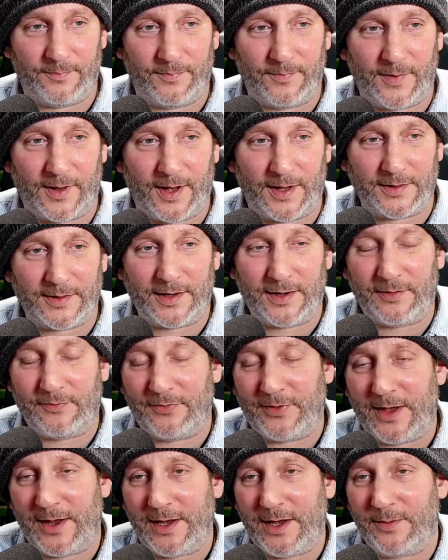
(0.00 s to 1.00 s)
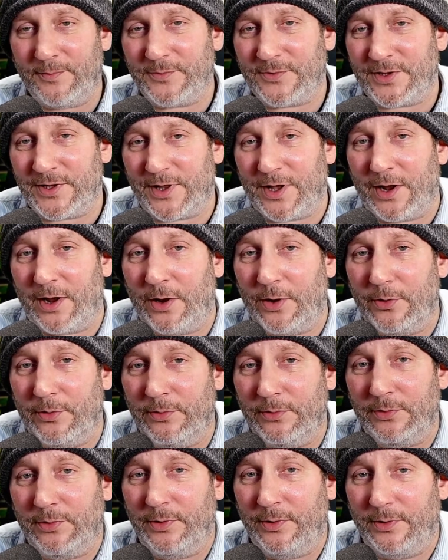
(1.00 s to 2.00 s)
And if they come to their
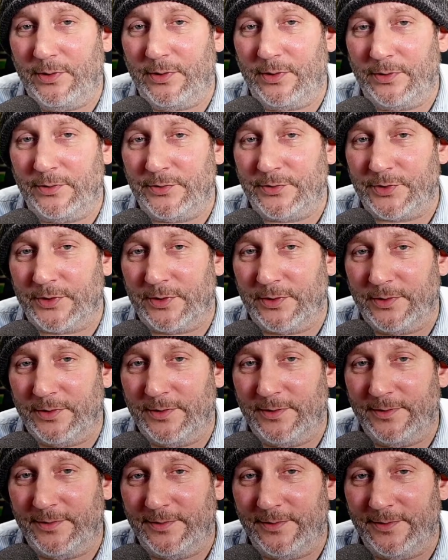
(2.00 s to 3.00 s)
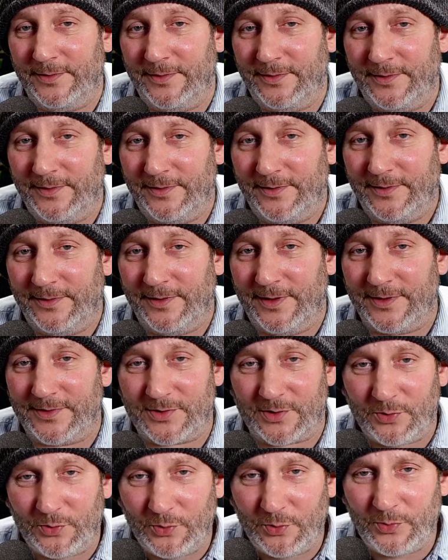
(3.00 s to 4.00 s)
own conclusion, it's
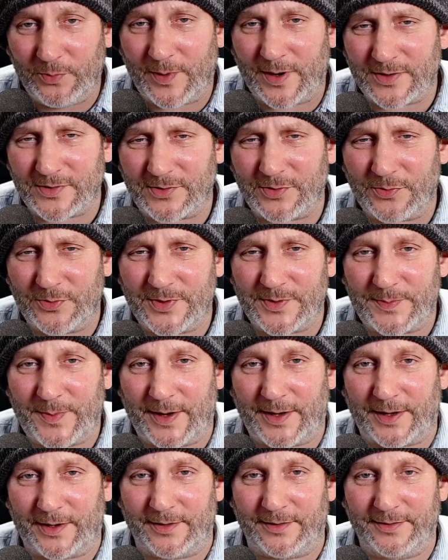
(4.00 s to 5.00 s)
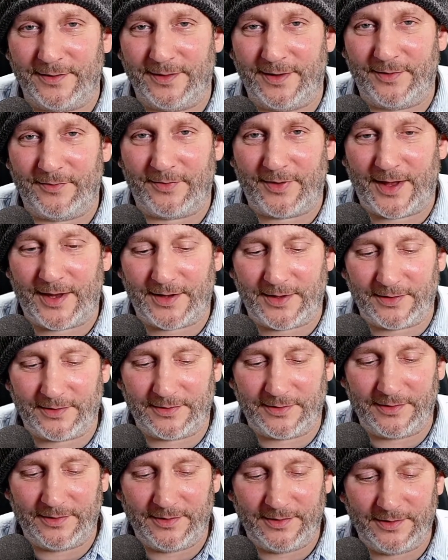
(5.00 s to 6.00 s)
almost always better if they can
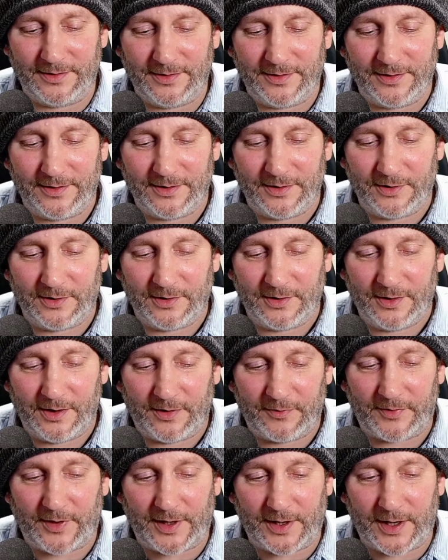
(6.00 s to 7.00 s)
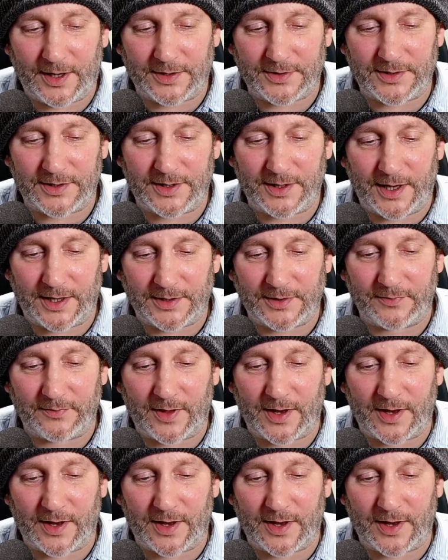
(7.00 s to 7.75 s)
get to the end of their